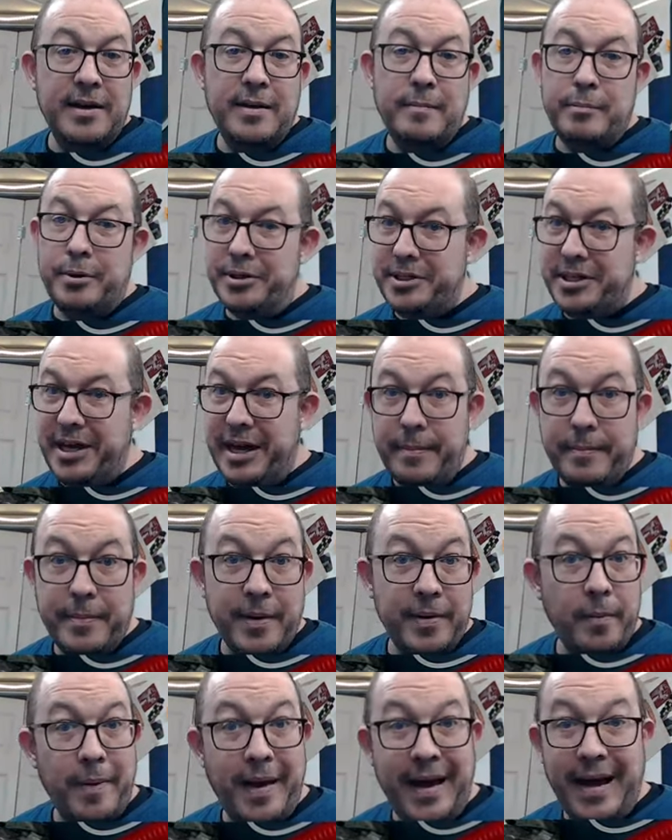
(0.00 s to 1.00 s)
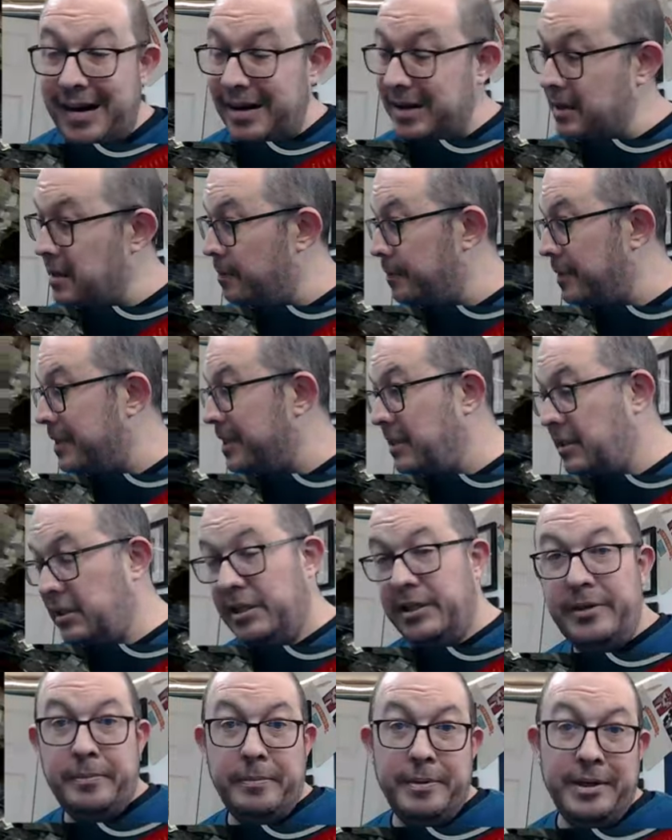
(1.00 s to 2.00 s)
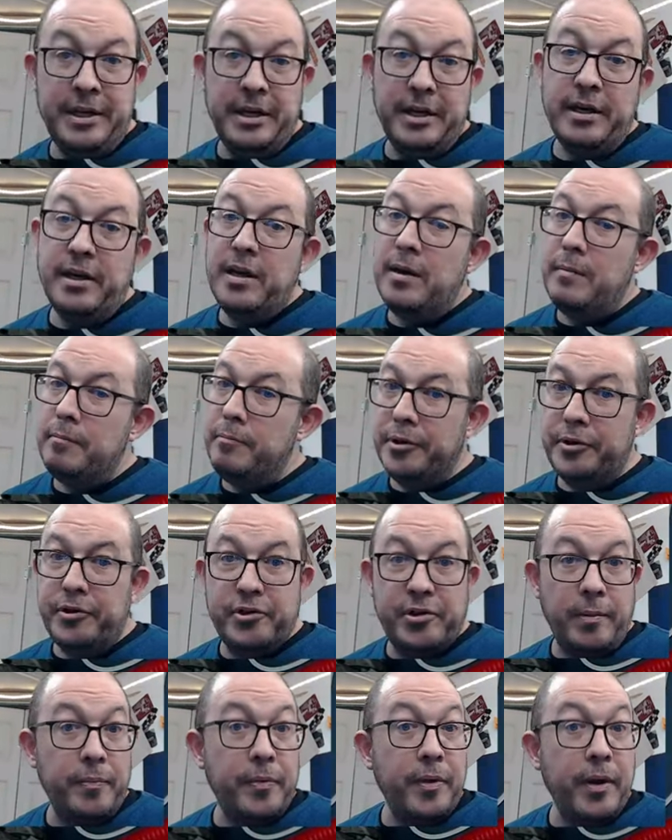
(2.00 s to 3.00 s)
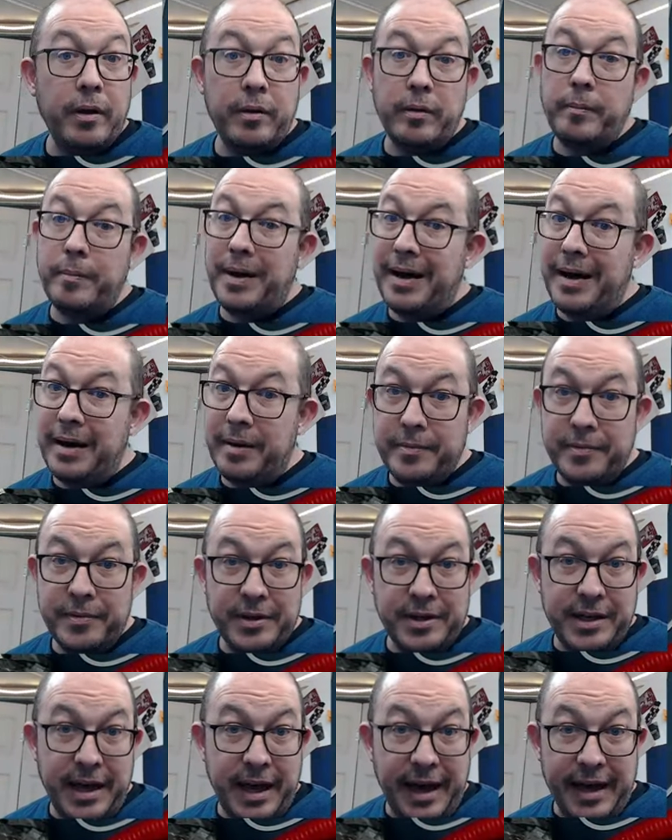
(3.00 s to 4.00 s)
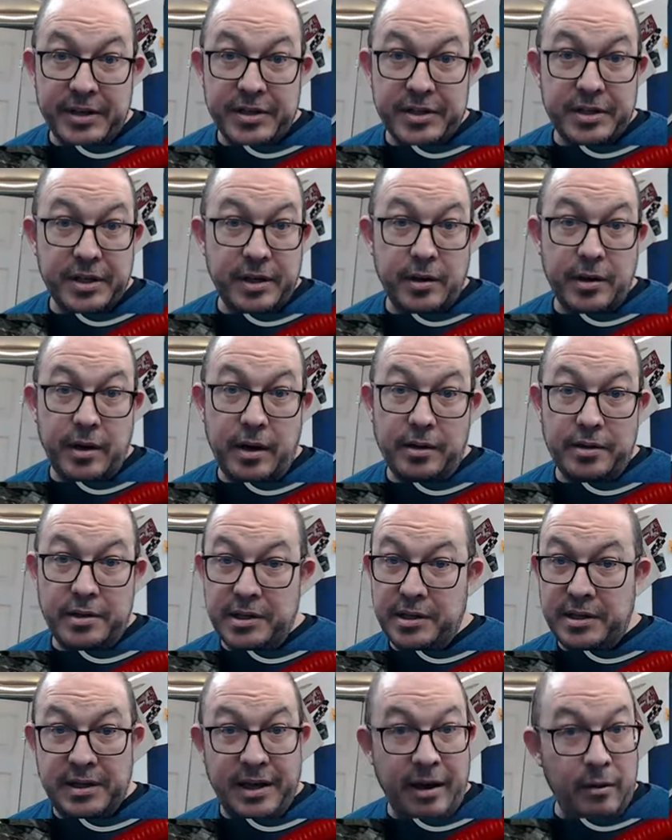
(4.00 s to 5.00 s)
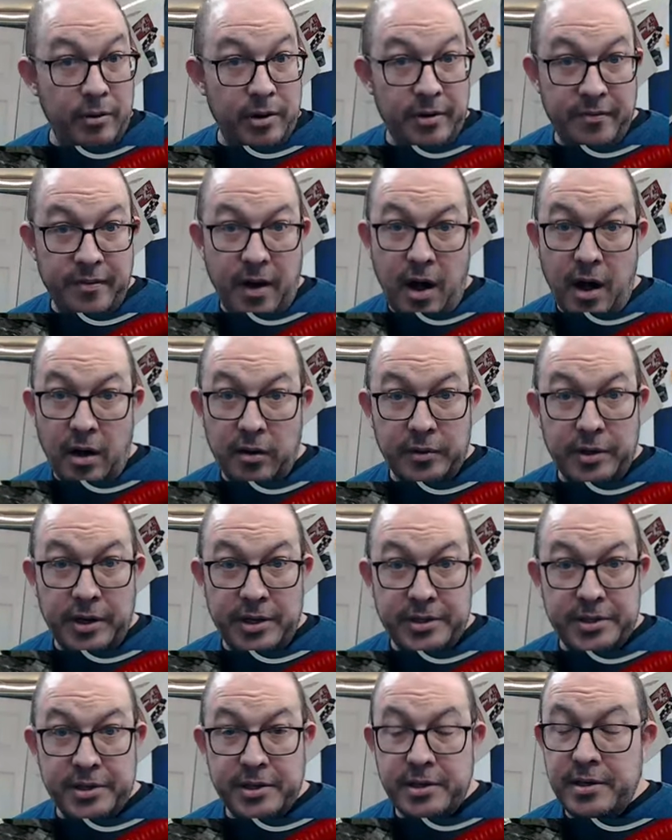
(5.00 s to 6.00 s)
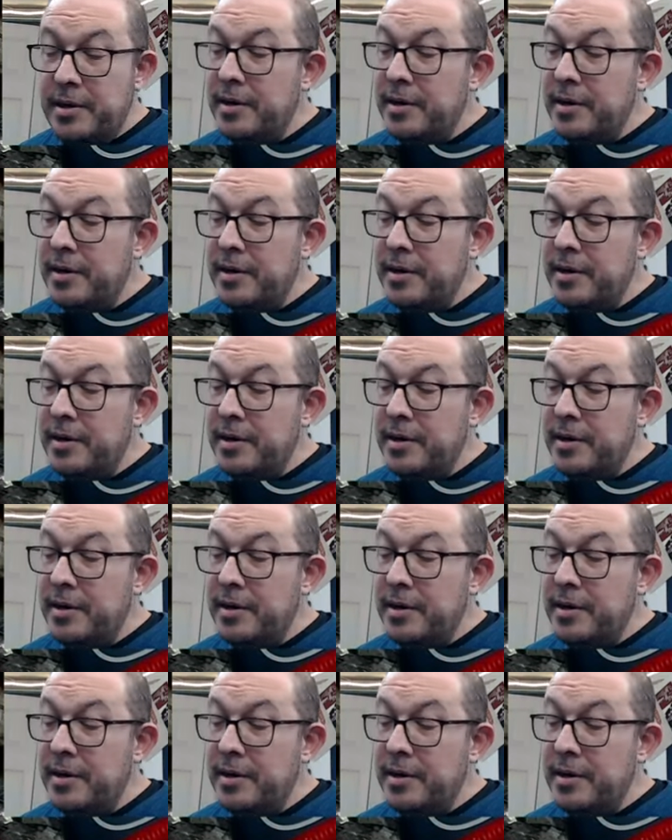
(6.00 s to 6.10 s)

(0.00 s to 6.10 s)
put tape on the back of the PCB, put something on the bottom of the case to get rid of hollowness,